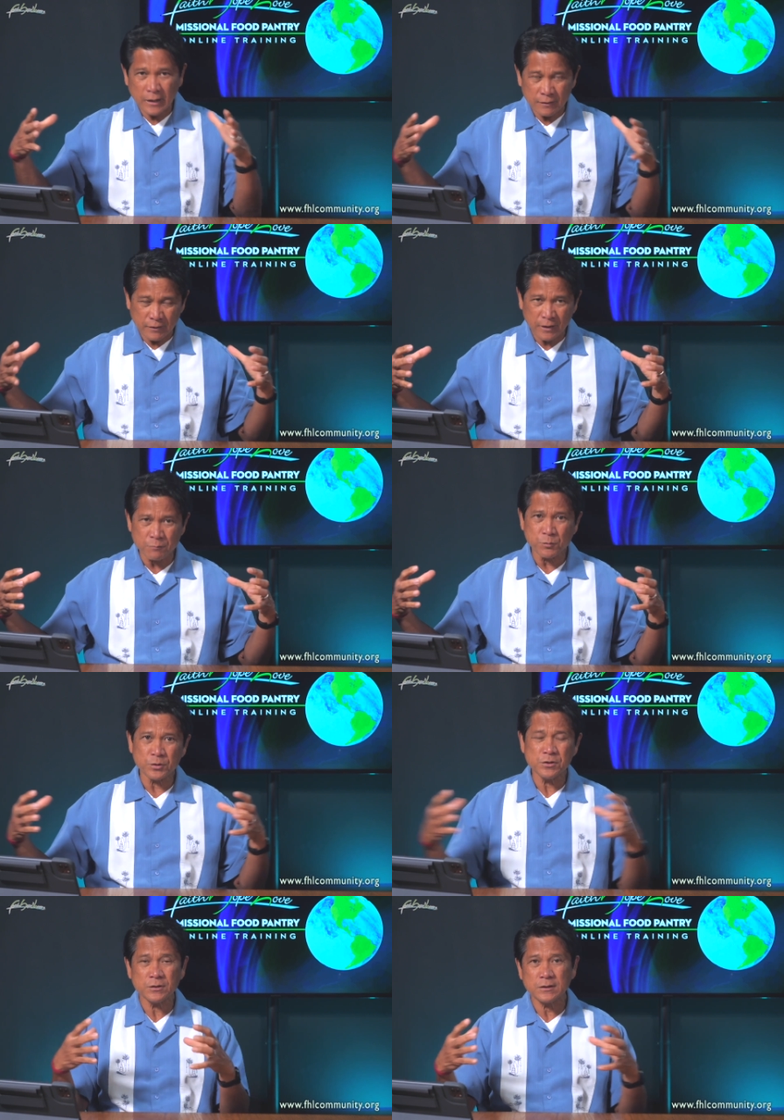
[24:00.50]
have
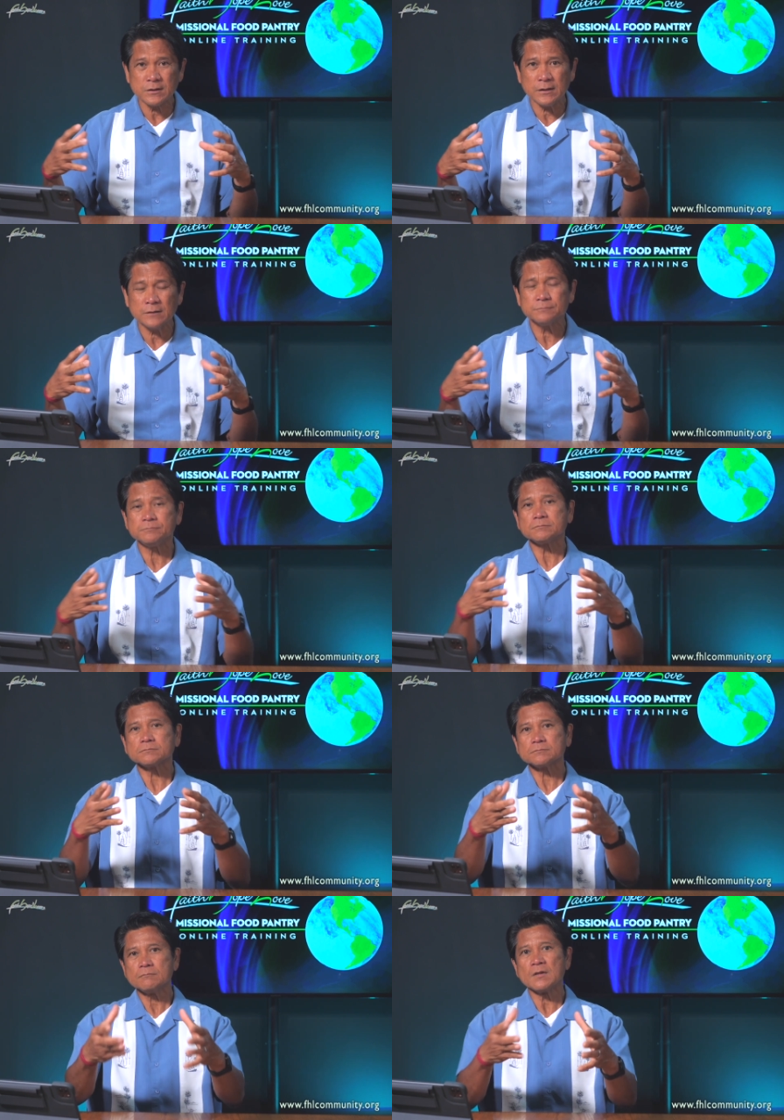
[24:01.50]
more unity
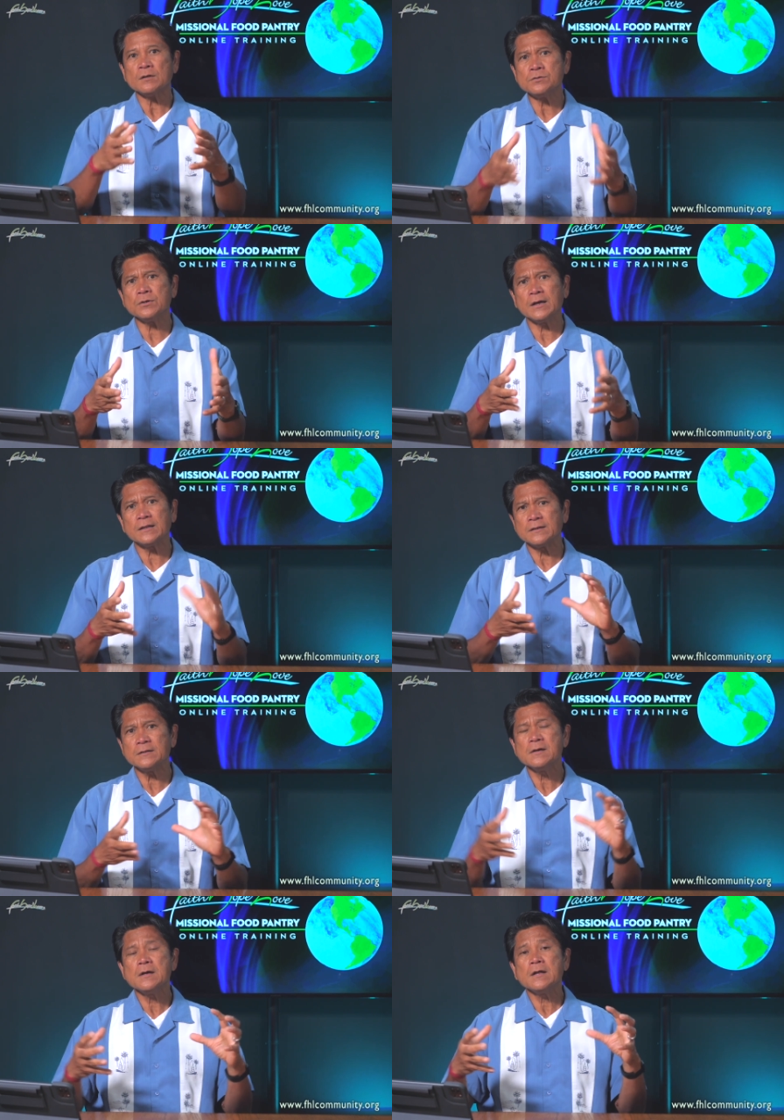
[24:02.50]
together.